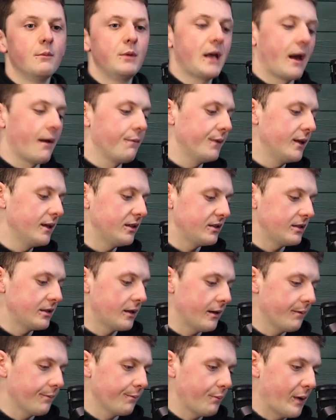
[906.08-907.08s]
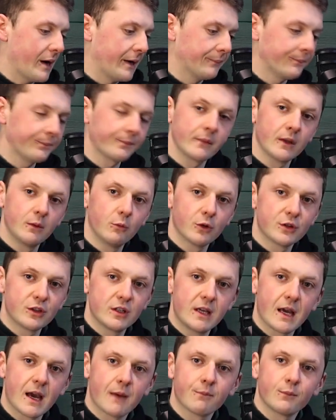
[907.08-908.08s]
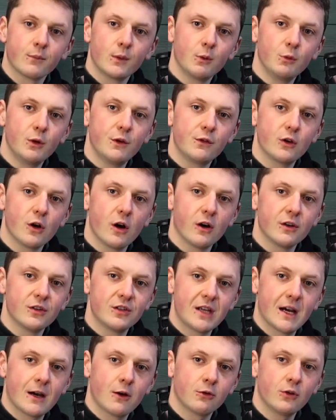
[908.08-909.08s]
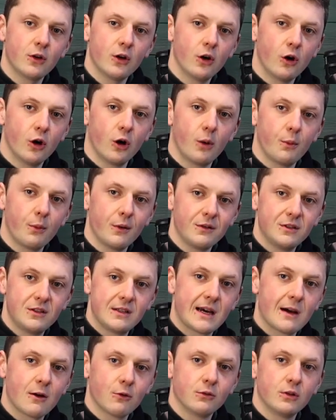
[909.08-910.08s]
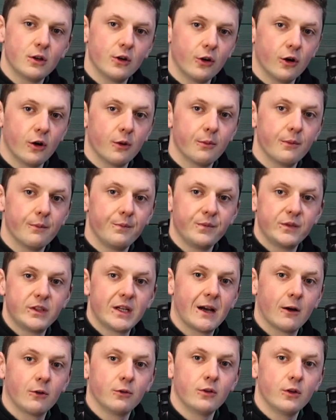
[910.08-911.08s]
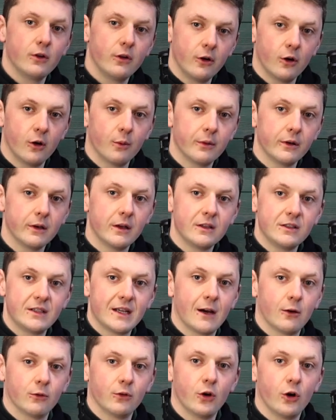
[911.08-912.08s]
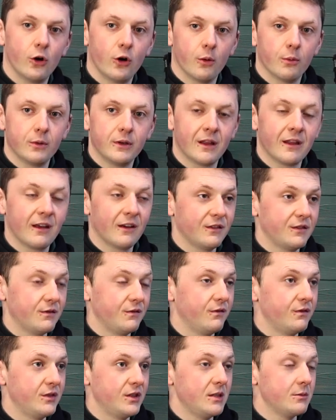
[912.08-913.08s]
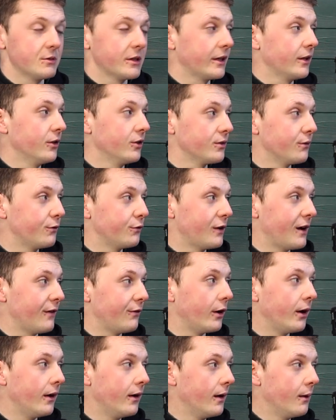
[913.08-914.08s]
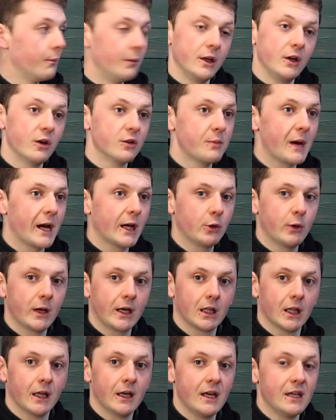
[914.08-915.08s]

But yeah, this pattern, once again, we've got down, up, down, up, down, up, down, up. Now, that seems like it goes on forever, but it goes by quickly.